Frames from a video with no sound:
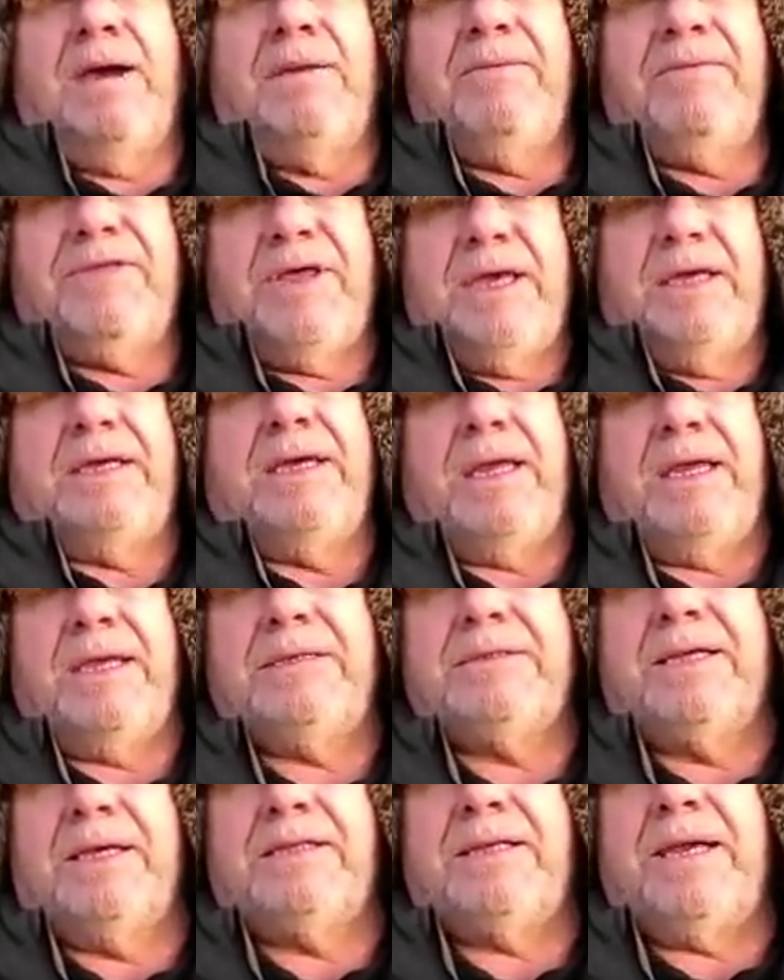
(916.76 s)

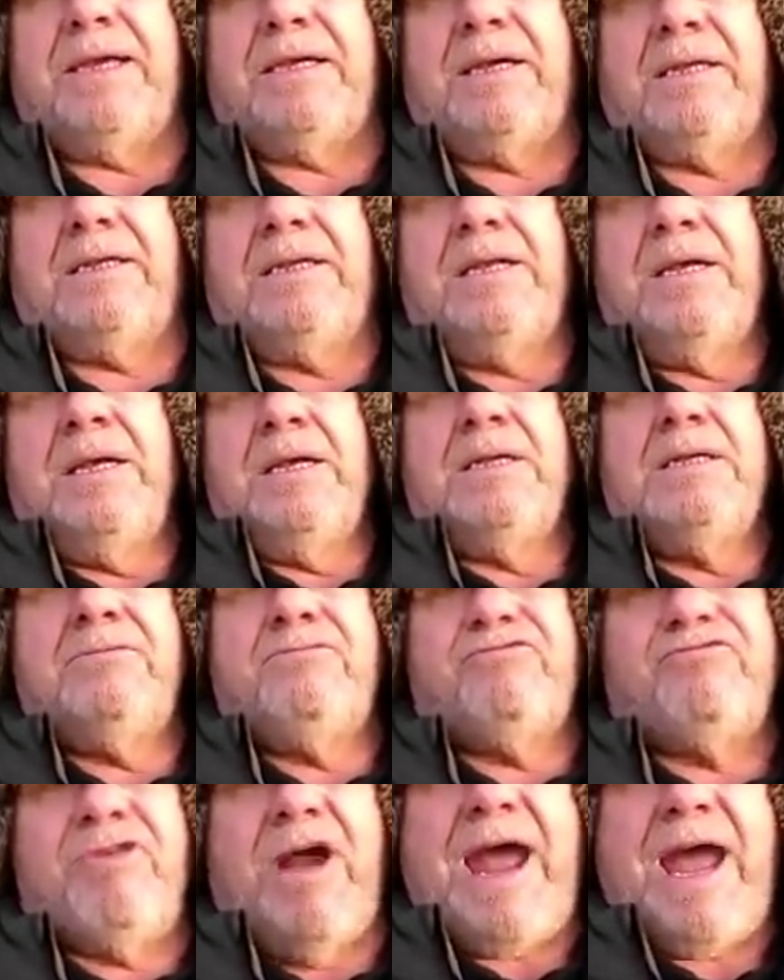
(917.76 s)
thinking that they can
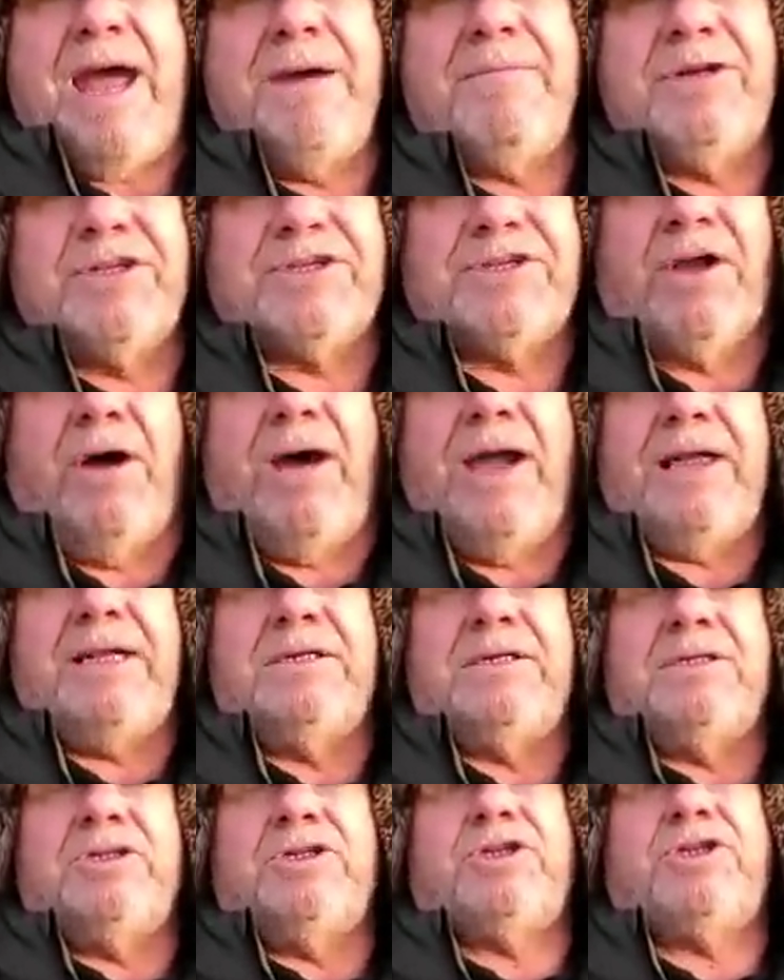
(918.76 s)
ram a site
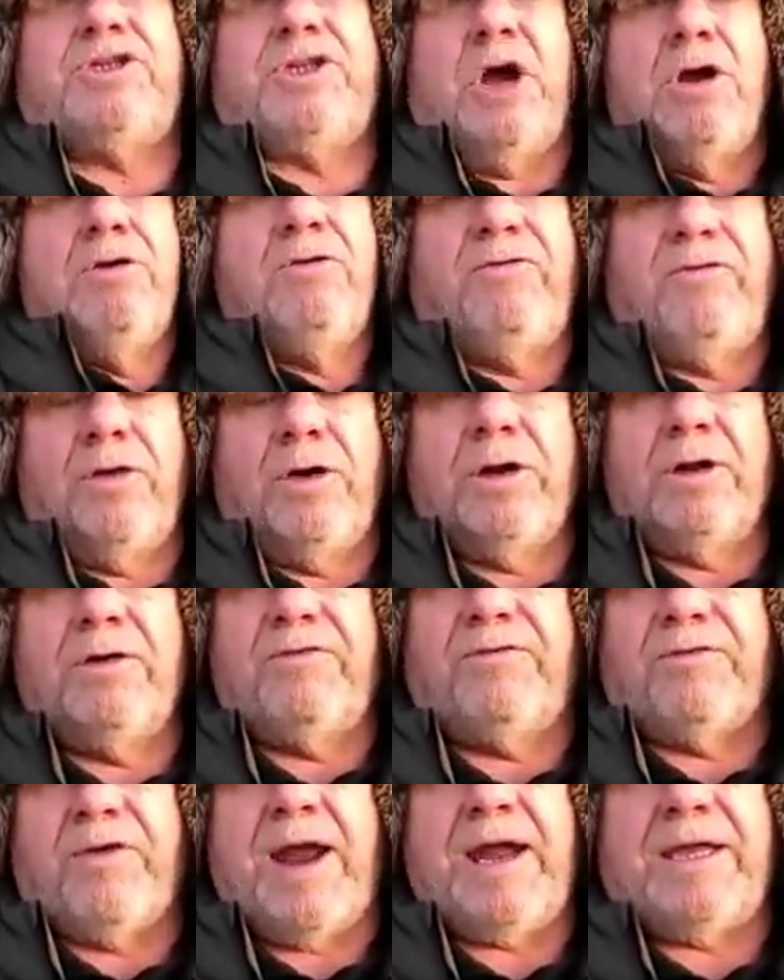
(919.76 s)
so full of
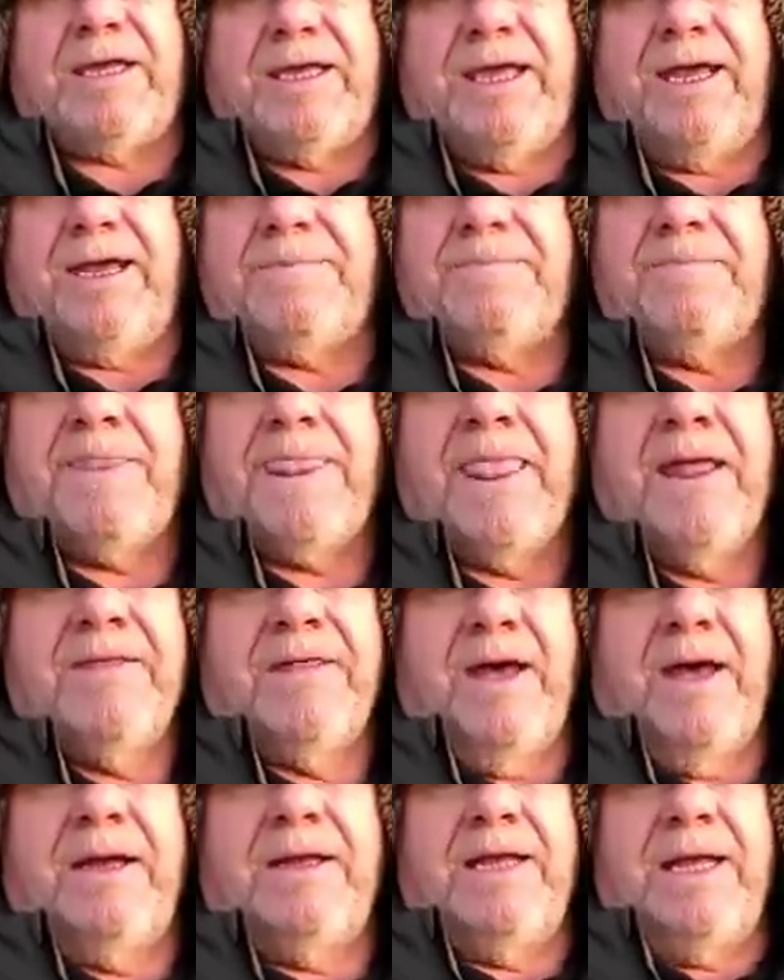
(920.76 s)
frack kit
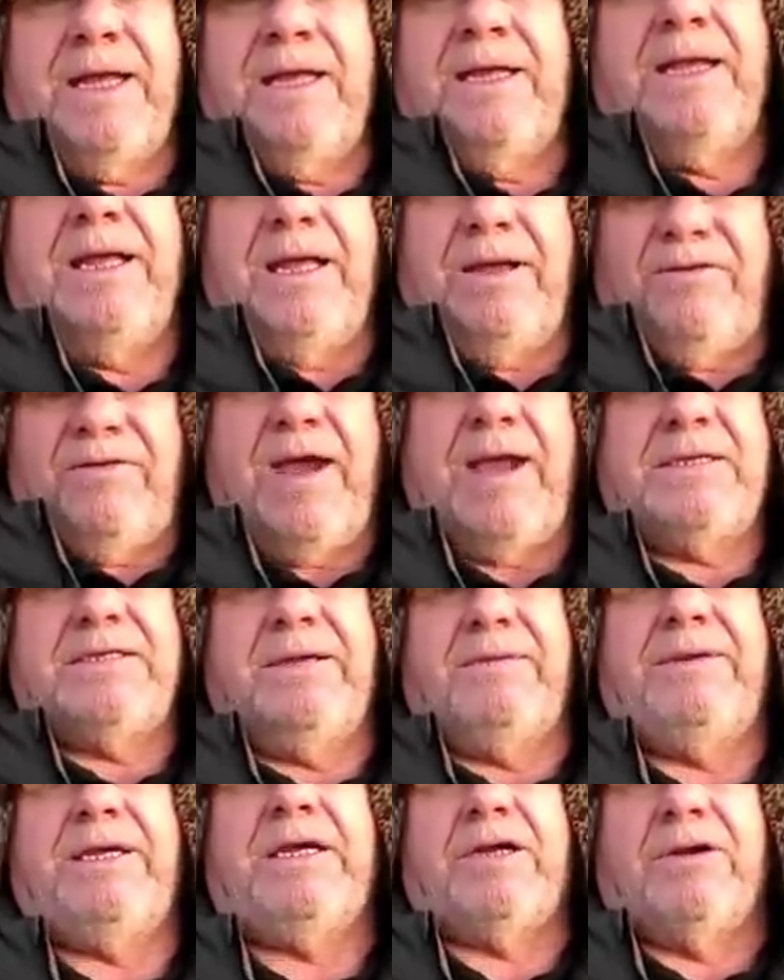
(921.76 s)
that it
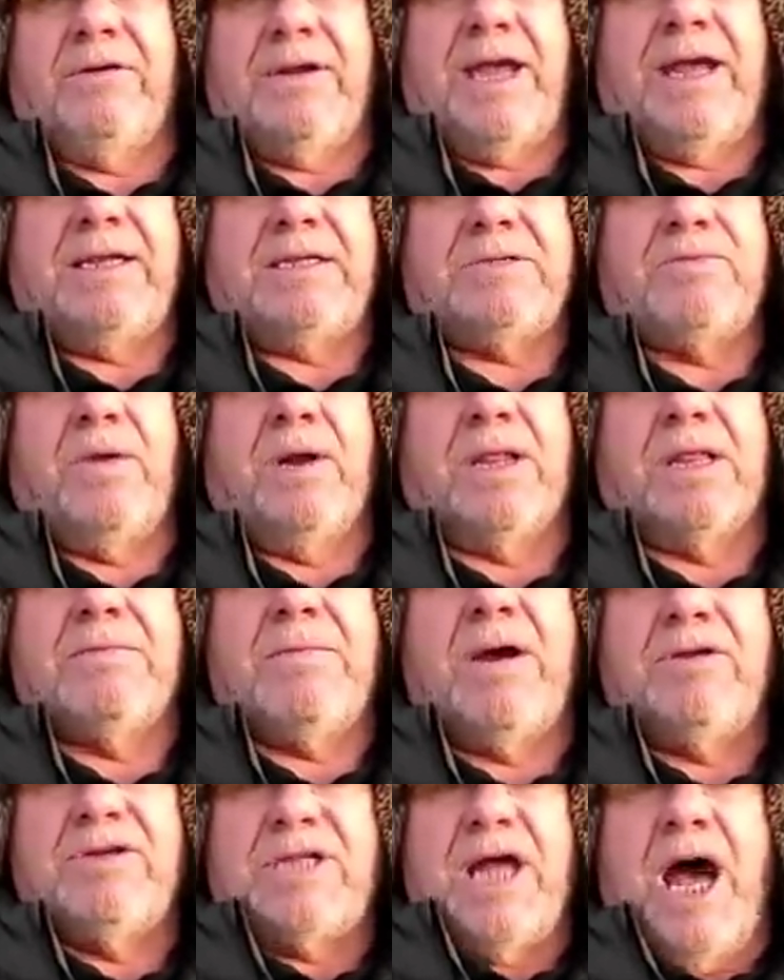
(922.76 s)
effectively creates one of the
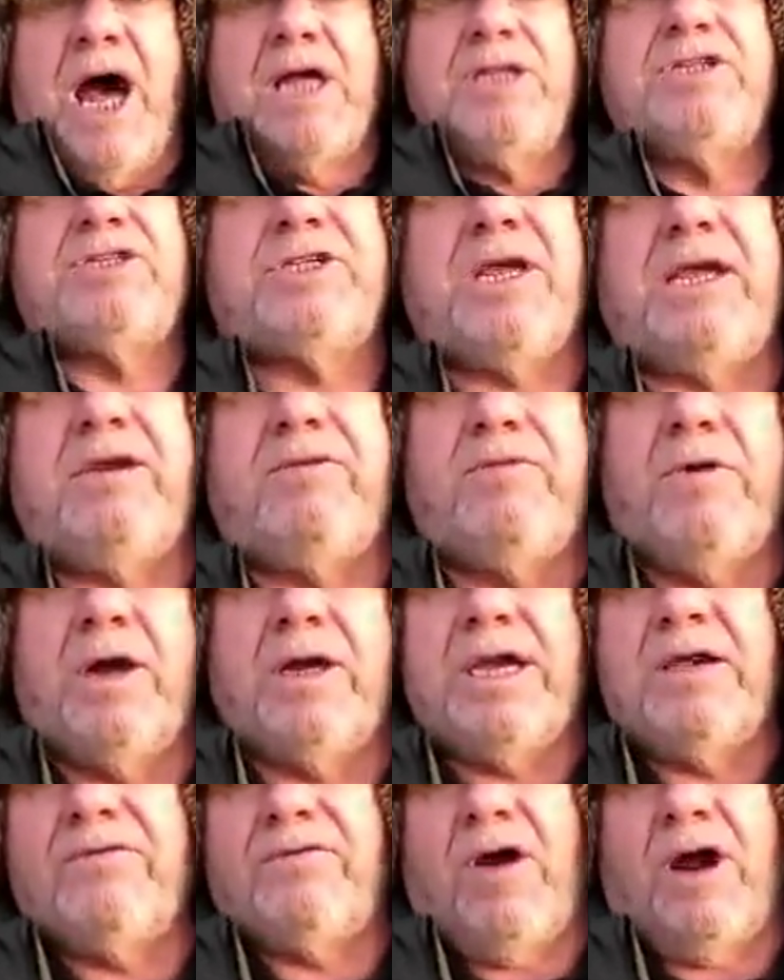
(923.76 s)
most unsafe
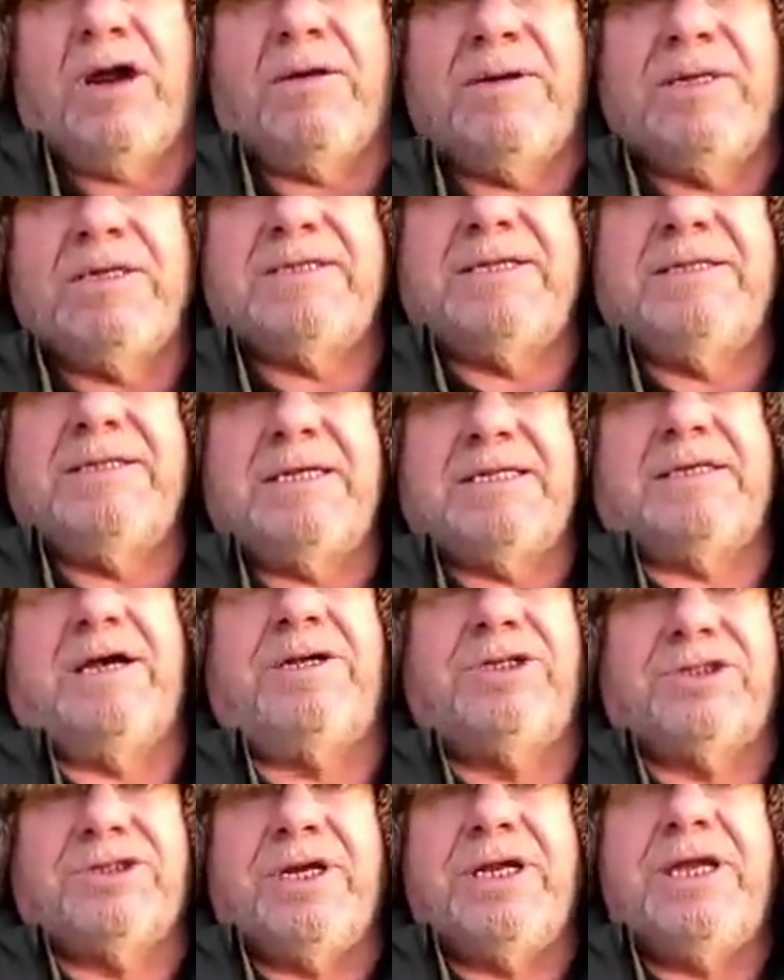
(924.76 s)
work environments that this
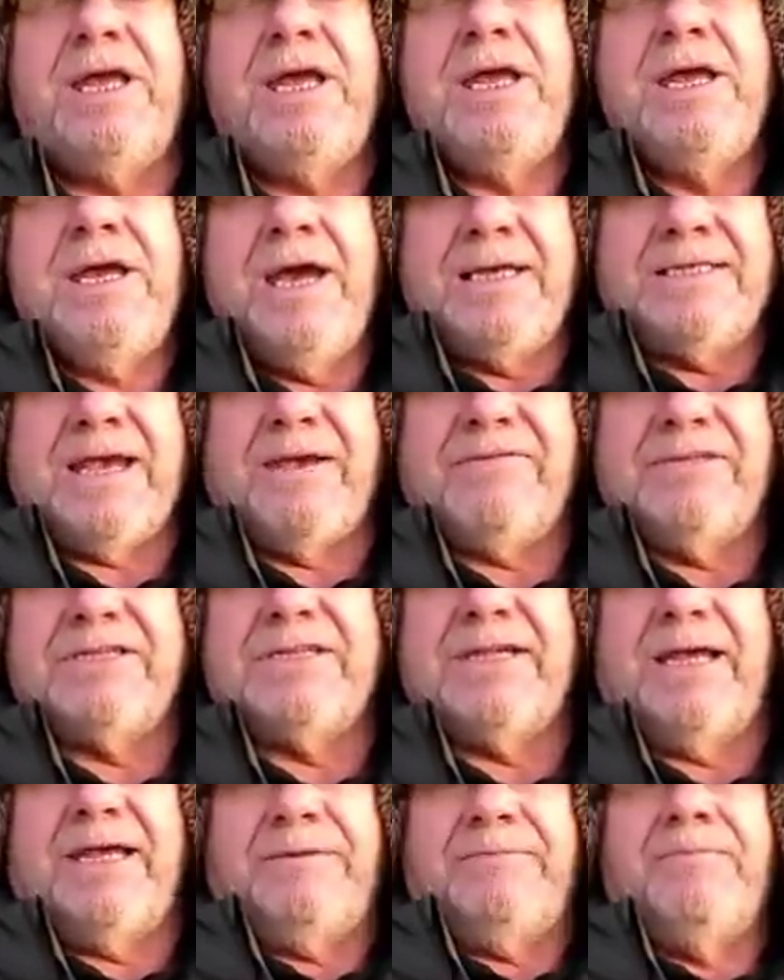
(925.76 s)
country has ever
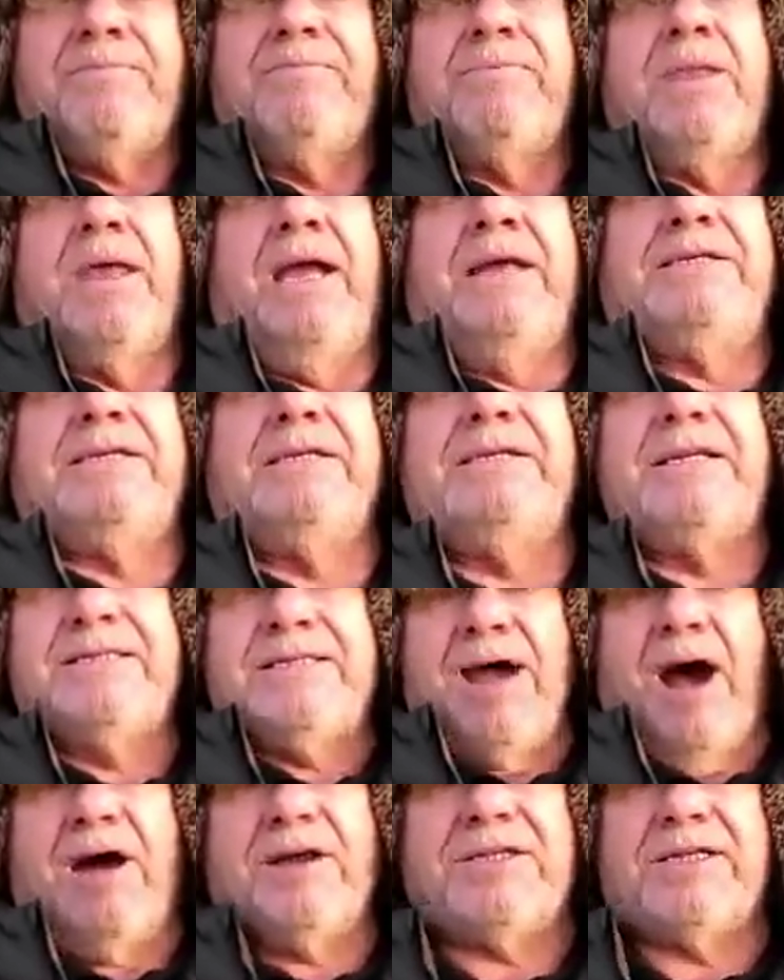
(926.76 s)
seen. It's a
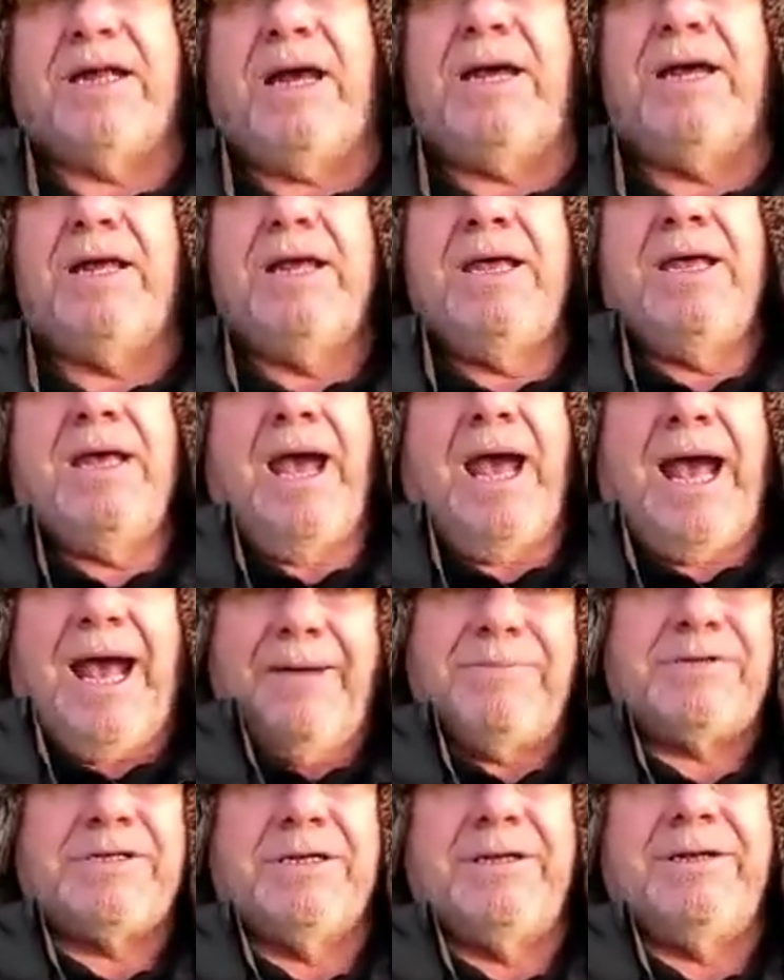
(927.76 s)
disaster
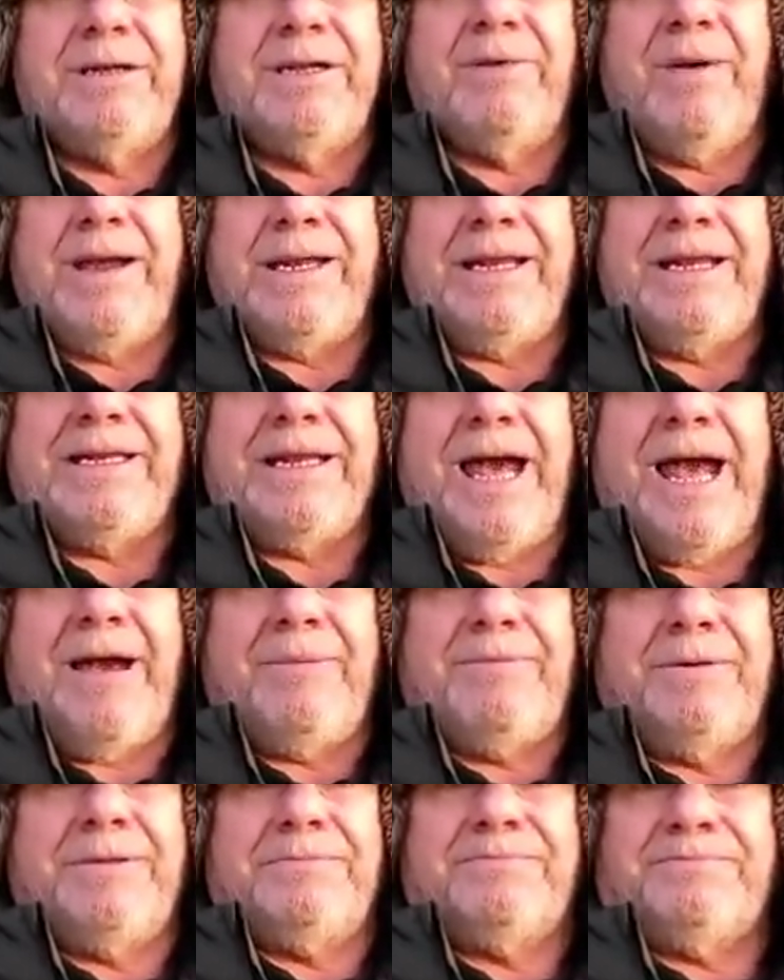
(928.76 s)
absolutely waiting to
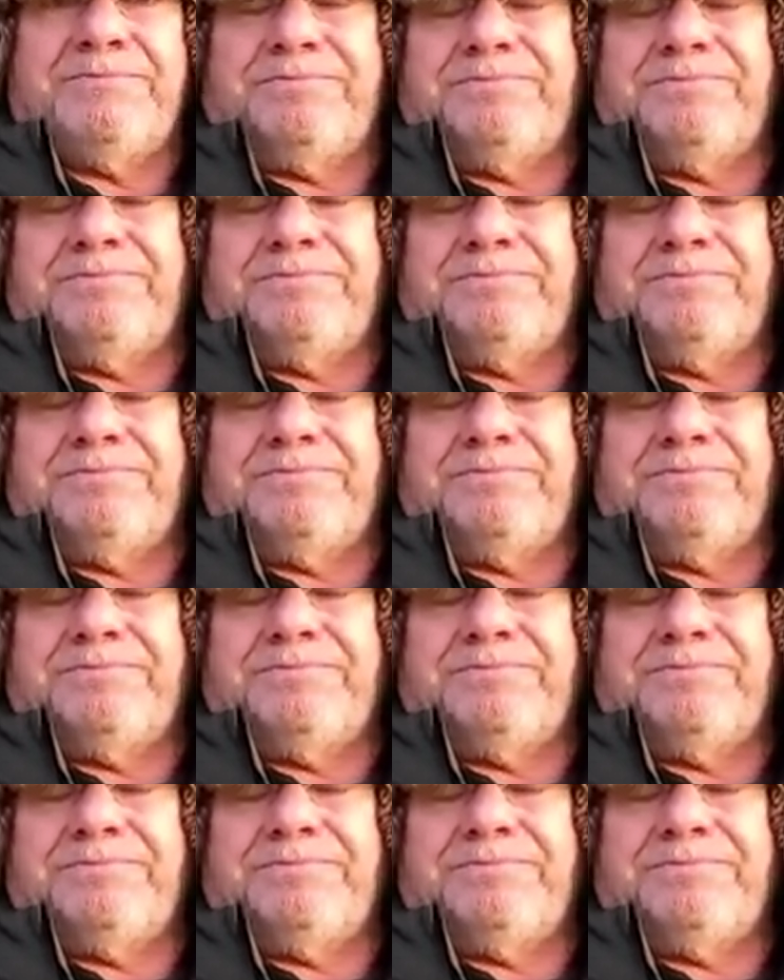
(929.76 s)
happen.